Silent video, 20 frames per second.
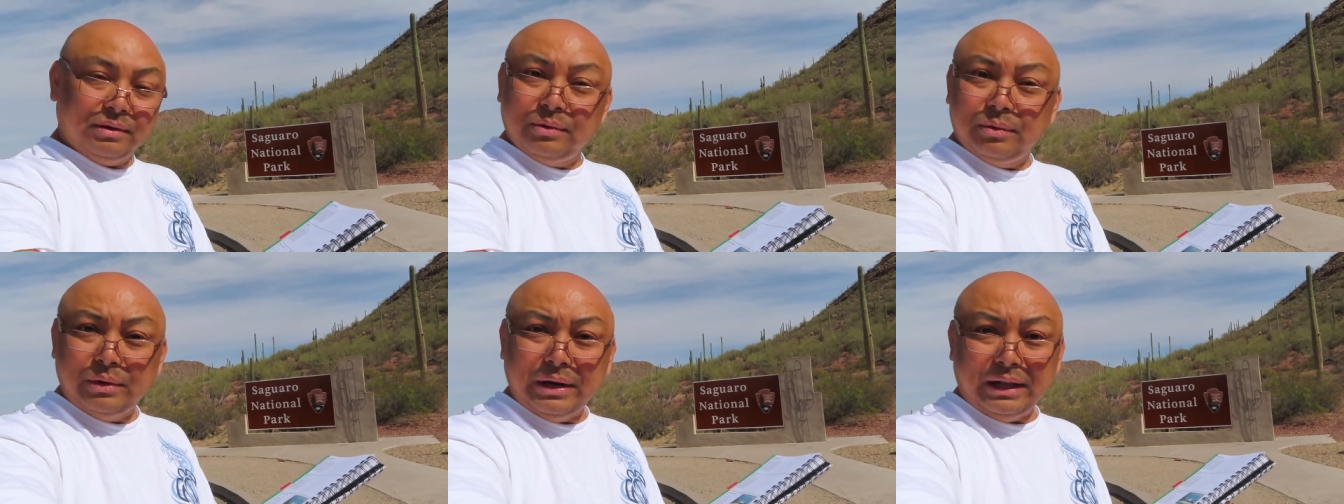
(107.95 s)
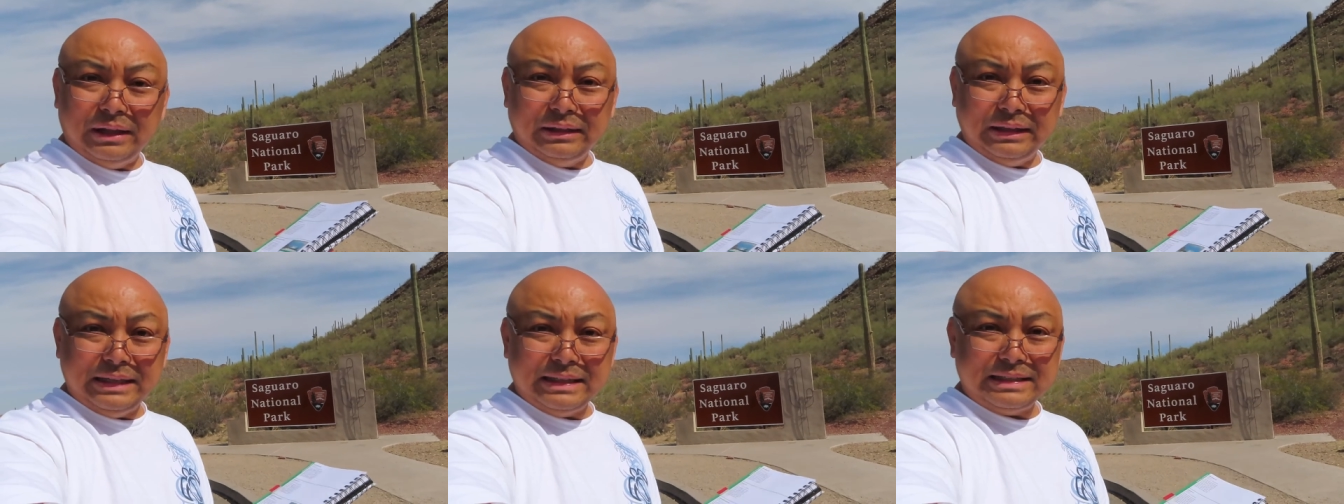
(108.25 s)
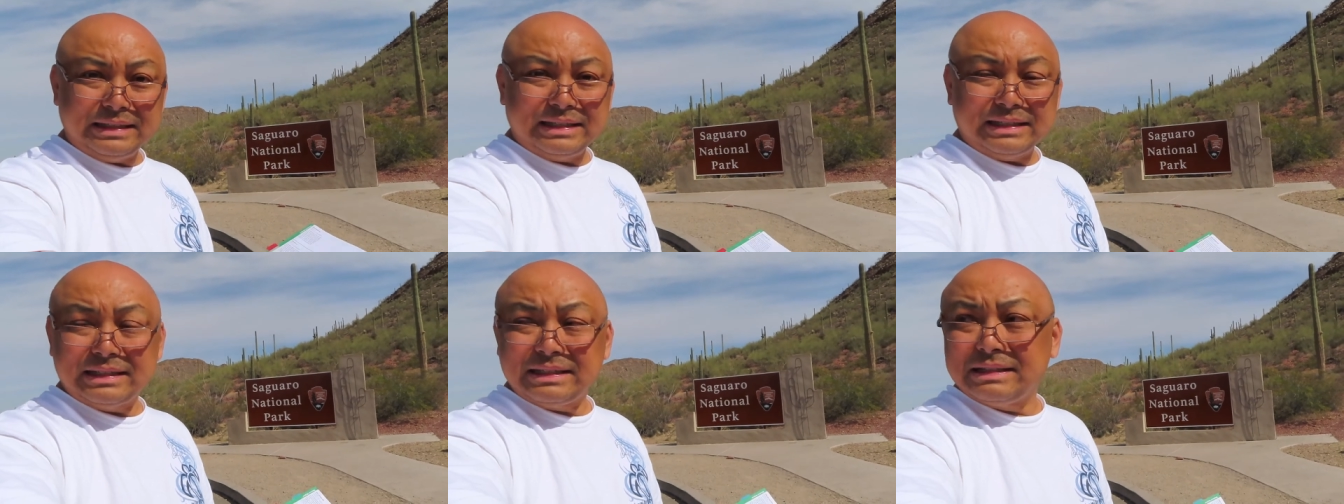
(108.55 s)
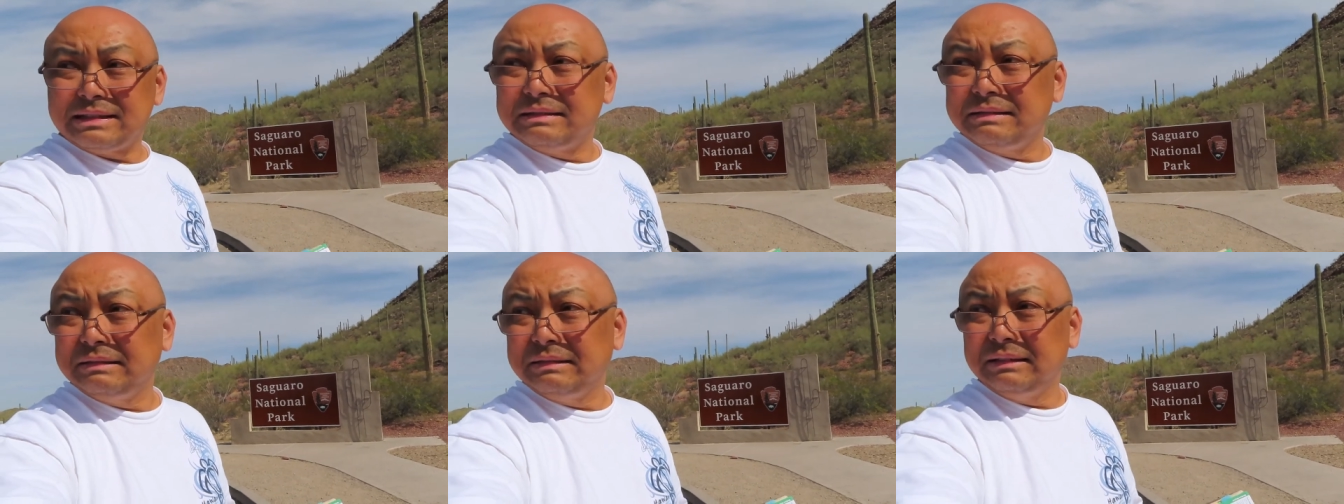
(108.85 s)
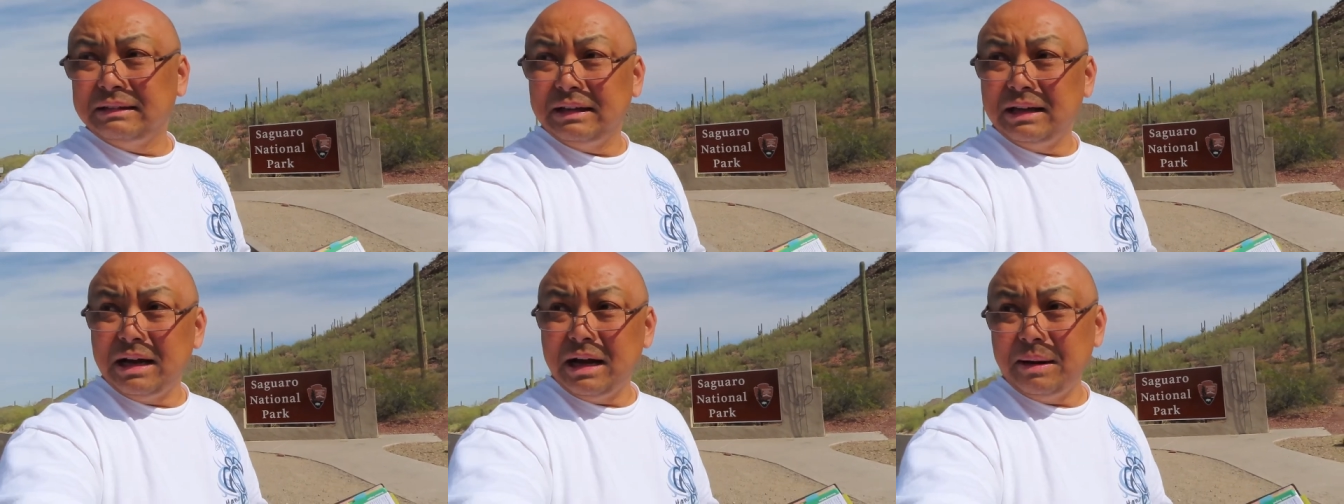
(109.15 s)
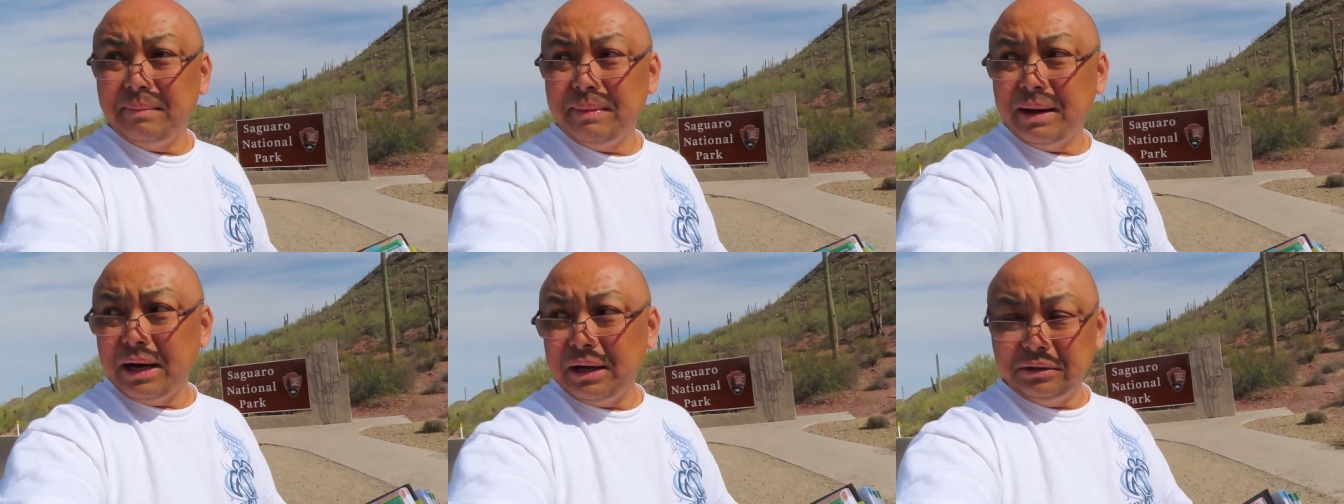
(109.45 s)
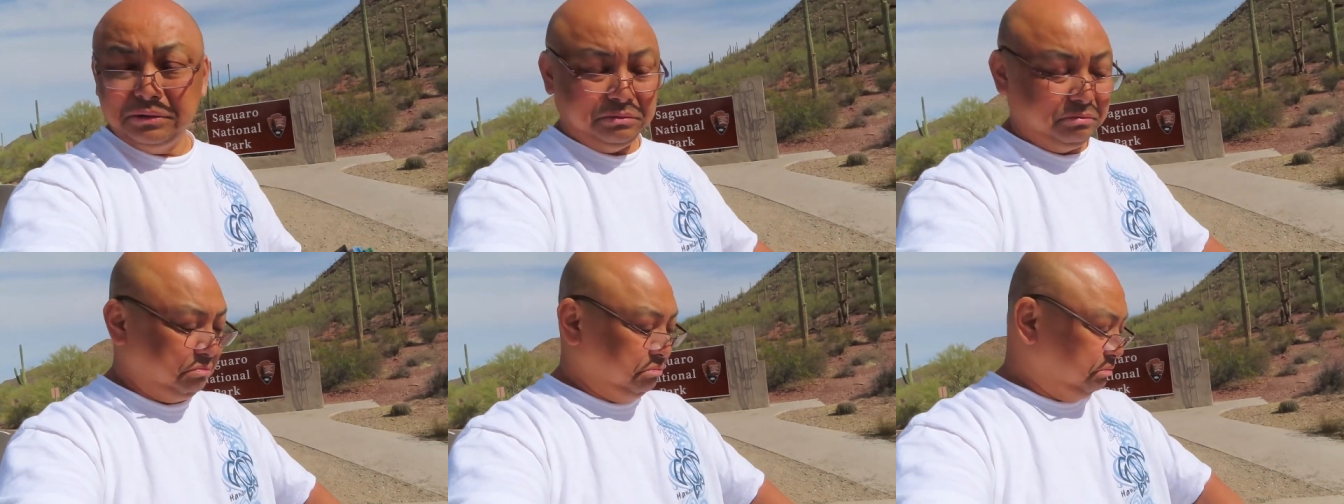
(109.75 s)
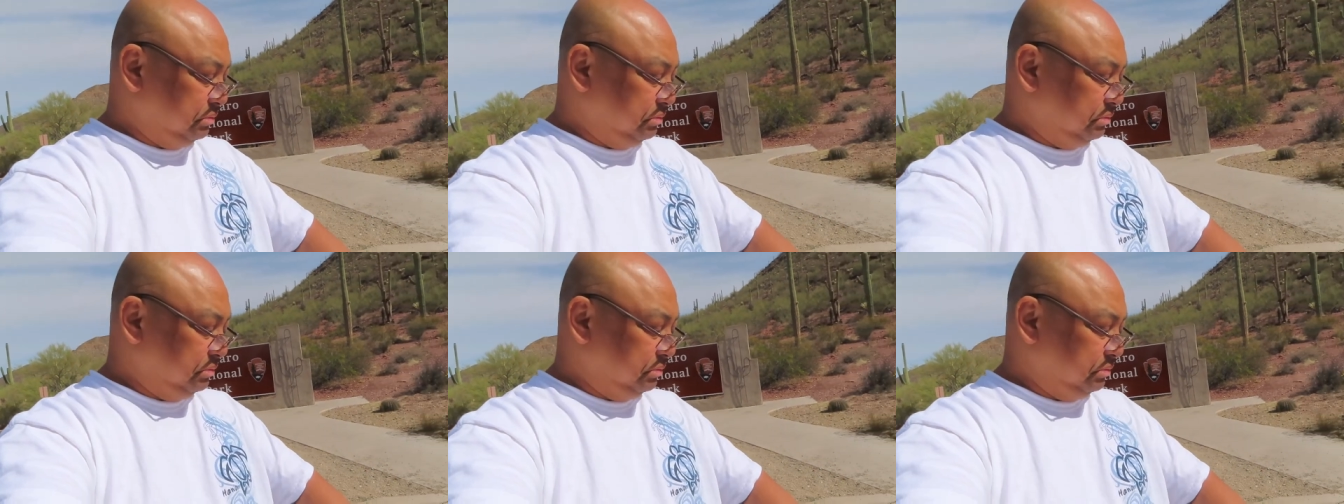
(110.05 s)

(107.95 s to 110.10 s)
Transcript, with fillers: Well, it's about